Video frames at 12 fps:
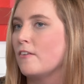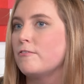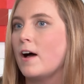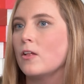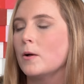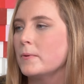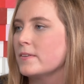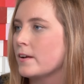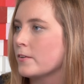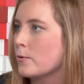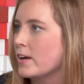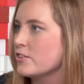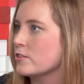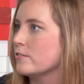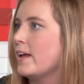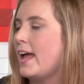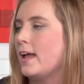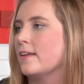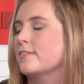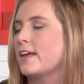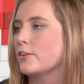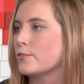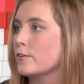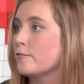follow up with another question of, hey,
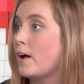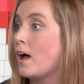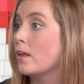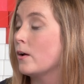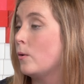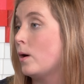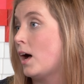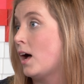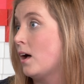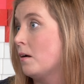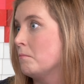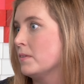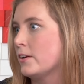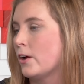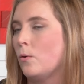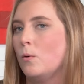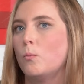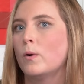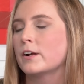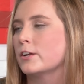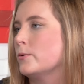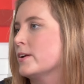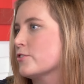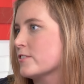thanks for the follow. What are
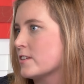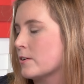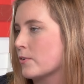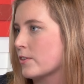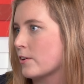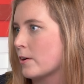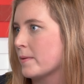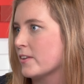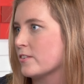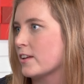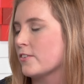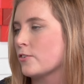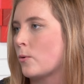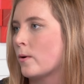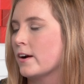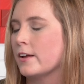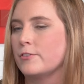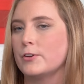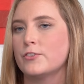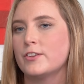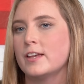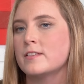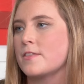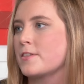you interested within our business? Or if you
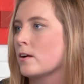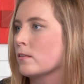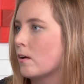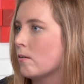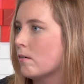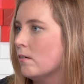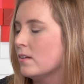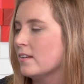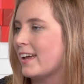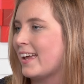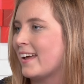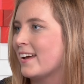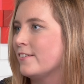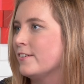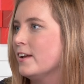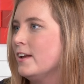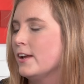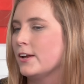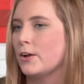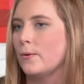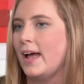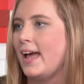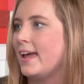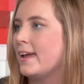see that they're local and,
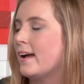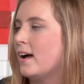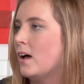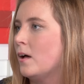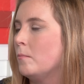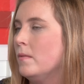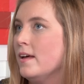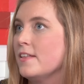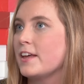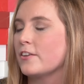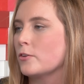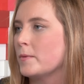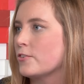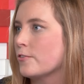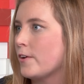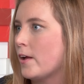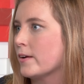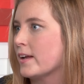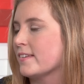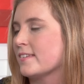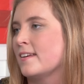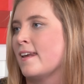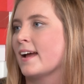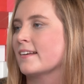hey, thanks so much for following us.
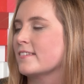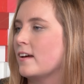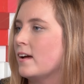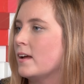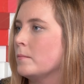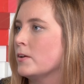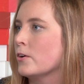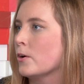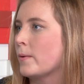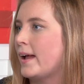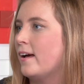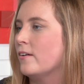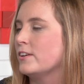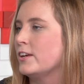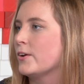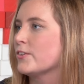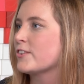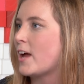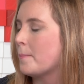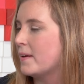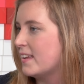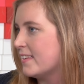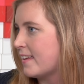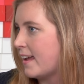Next time you're around, stop
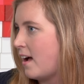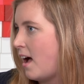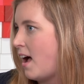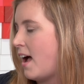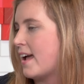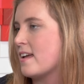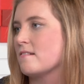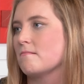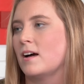in and say hi.